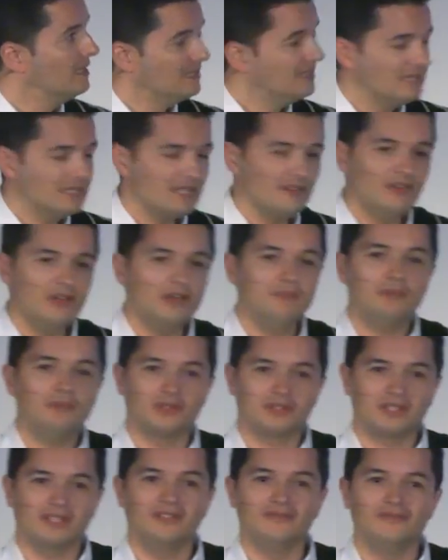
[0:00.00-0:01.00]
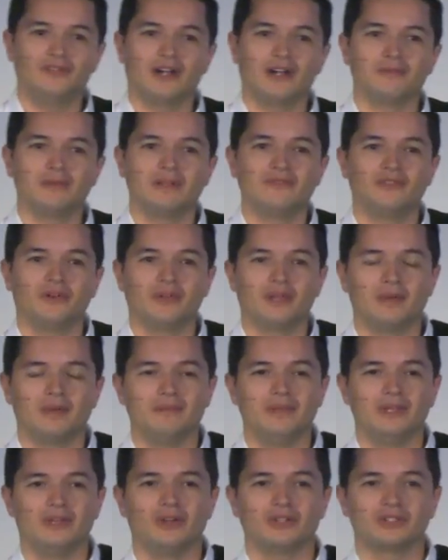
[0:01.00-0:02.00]
This is a very important environment for
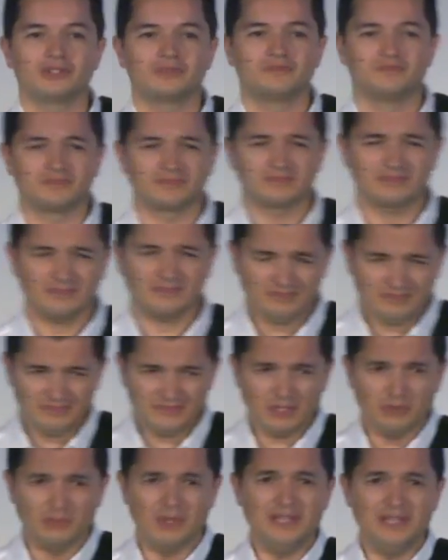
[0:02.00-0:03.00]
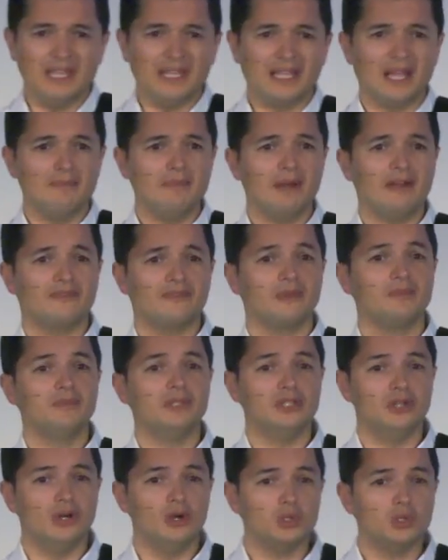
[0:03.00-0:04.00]
them because when they come back from
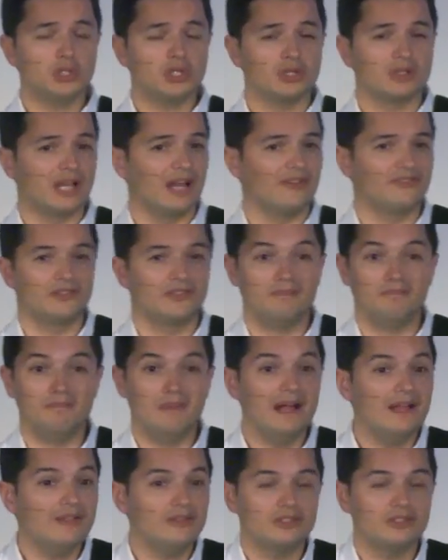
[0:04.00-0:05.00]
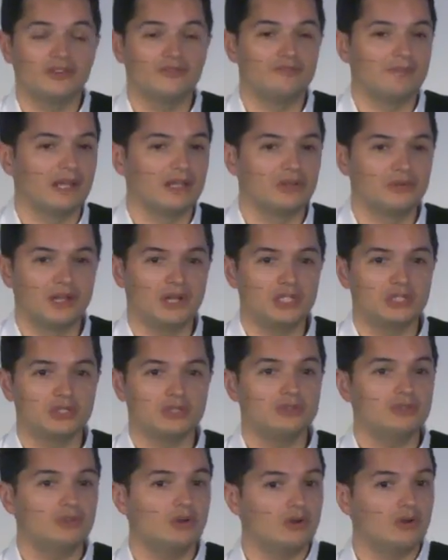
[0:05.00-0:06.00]
the ocean after months of
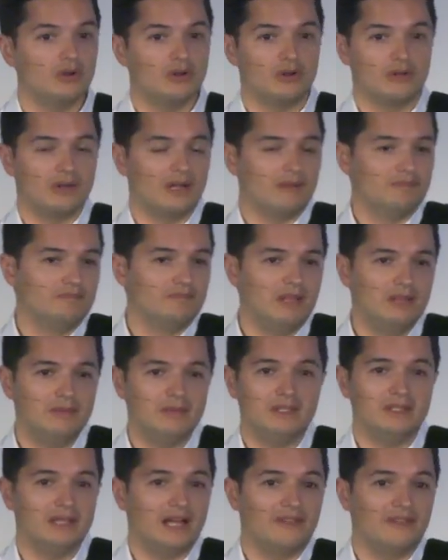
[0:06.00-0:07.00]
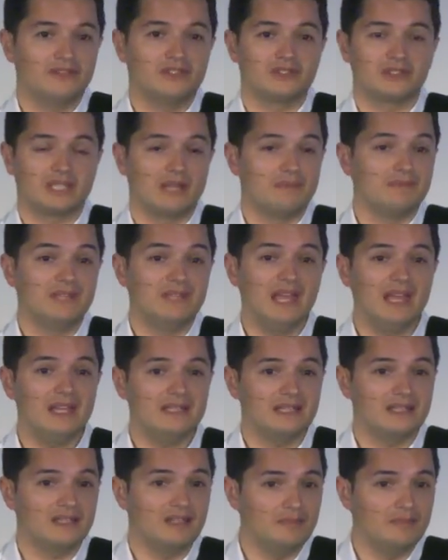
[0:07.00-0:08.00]
migration, or maybe after some
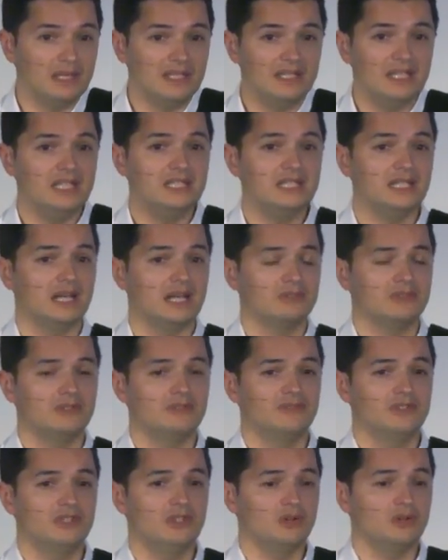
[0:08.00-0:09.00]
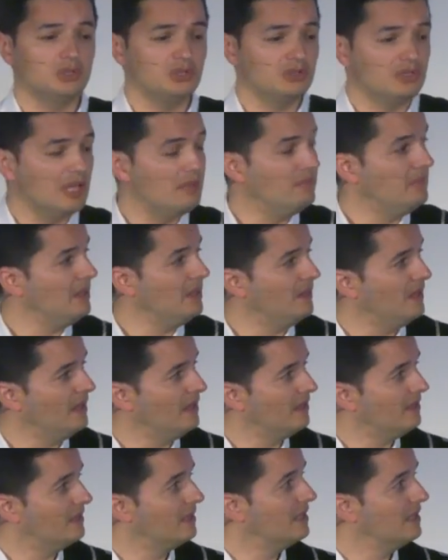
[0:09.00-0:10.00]
days that they've been eating out of the ocean, they meet
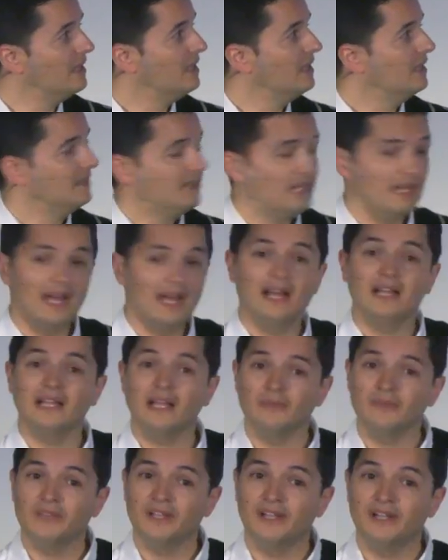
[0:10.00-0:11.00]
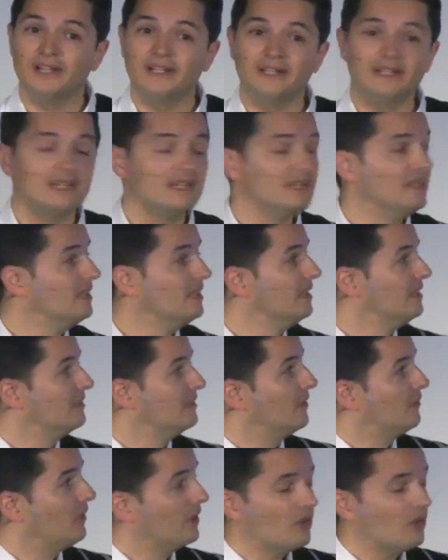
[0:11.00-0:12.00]
there, they hang out there,
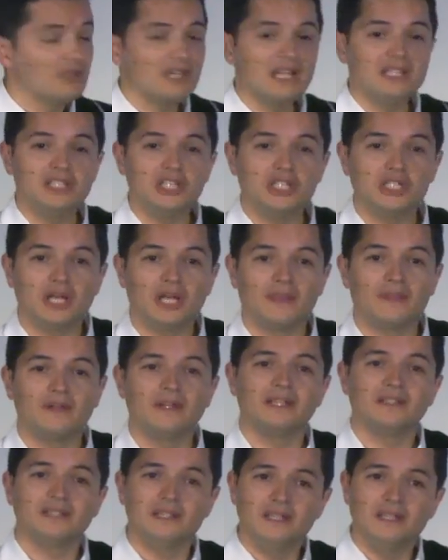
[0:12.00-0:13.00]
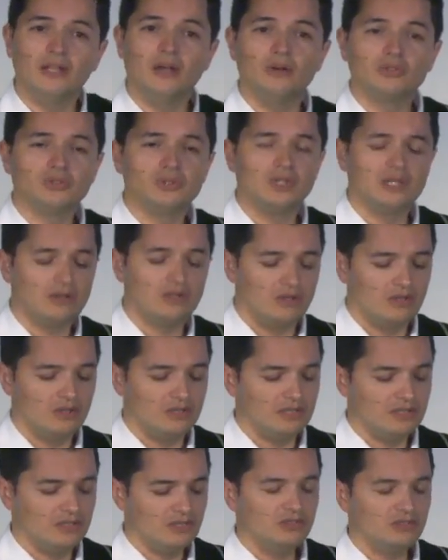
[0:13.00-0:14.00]
they recognize each other, and then they go to the
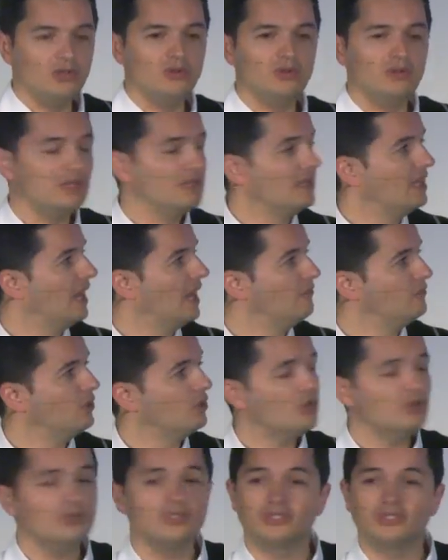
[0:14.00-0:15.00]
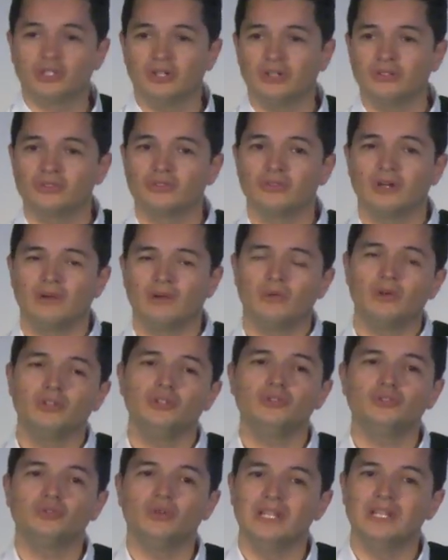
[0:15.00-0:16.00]
colonies. So I'm not going to talk, so I
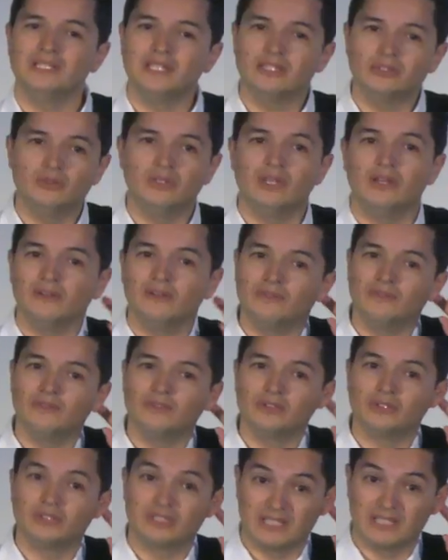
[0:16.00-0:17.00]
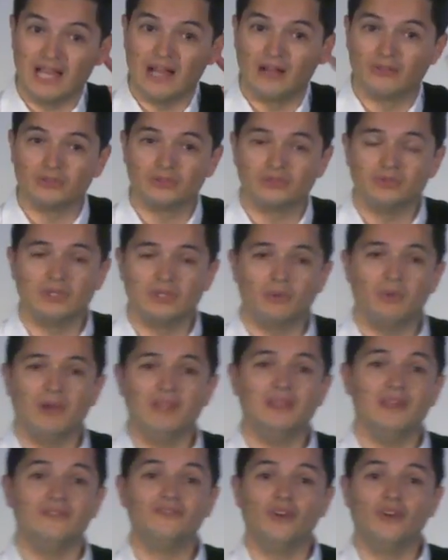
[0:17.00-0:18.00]
want you to listen to the sound, to the
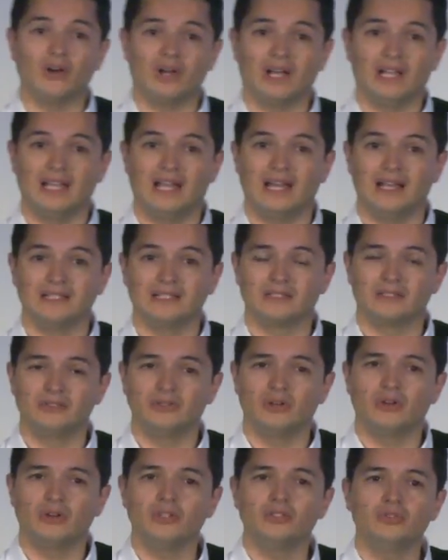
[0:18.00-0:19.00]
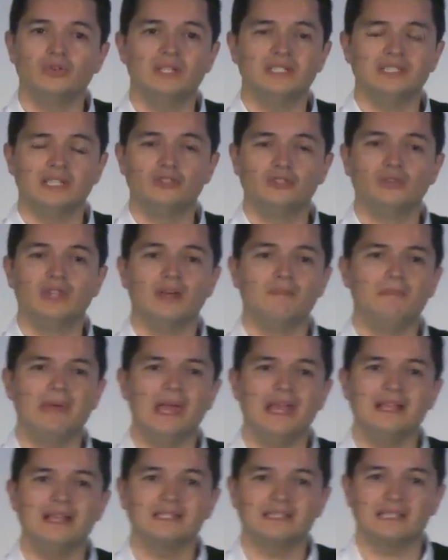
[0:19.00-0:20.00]
way they vocalize. You're going to listen to the
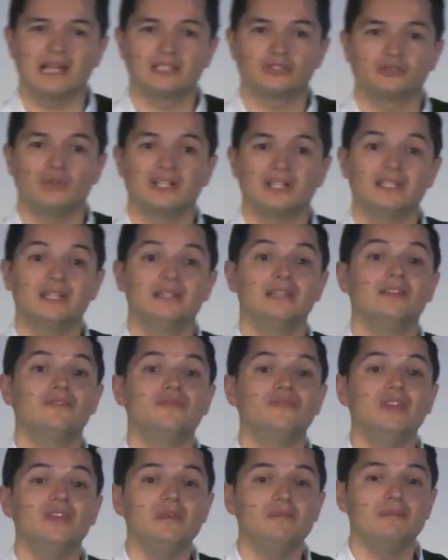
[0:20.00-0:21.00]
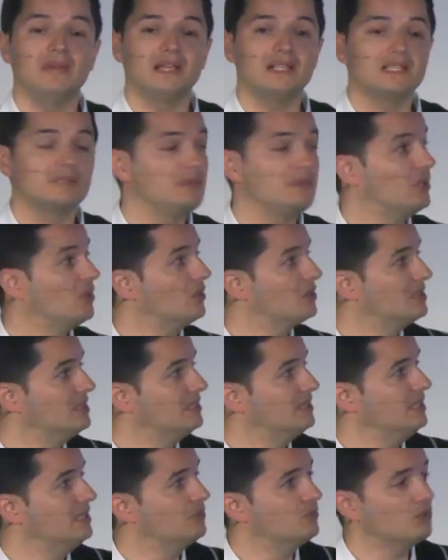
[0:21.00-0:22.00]
males attracting the females because
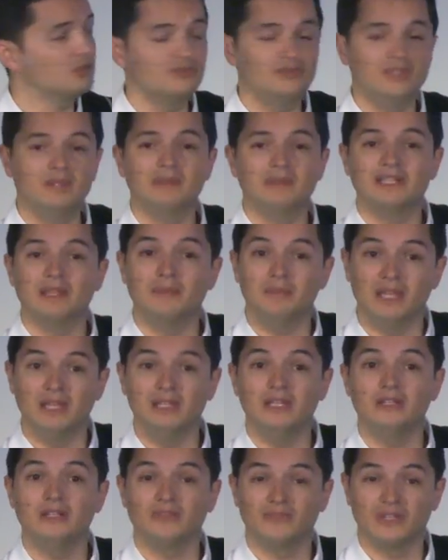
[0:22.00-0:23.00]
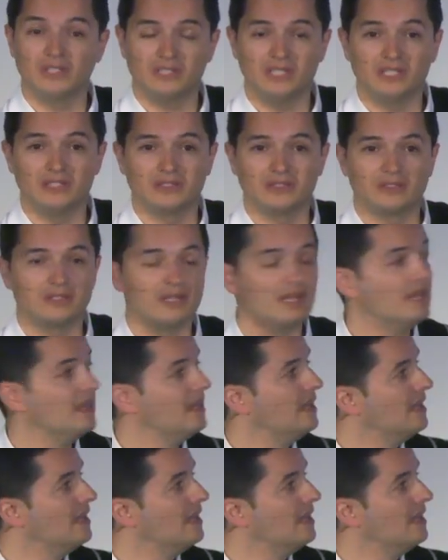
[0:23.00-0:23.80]
th this was filmed at the beginning of the season.